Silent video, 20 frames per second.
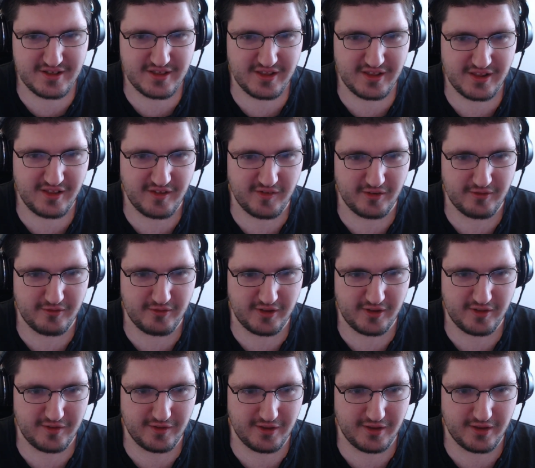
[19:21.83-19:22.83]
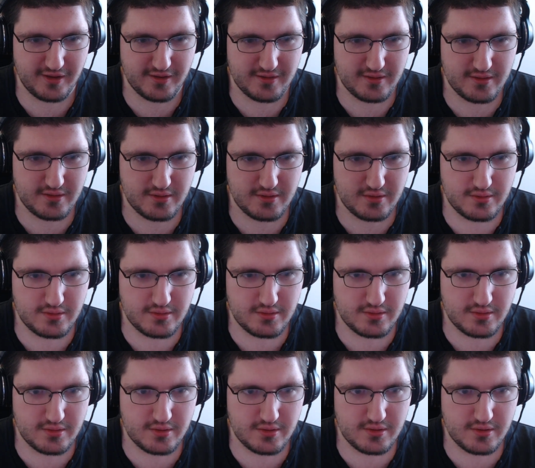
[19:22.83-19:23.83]
He's already dead.
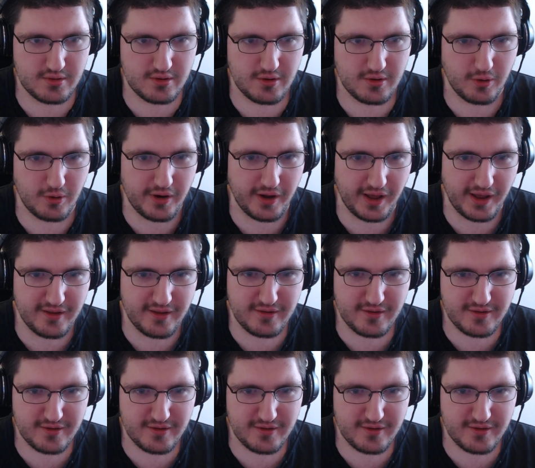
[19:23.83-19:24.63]
Or not.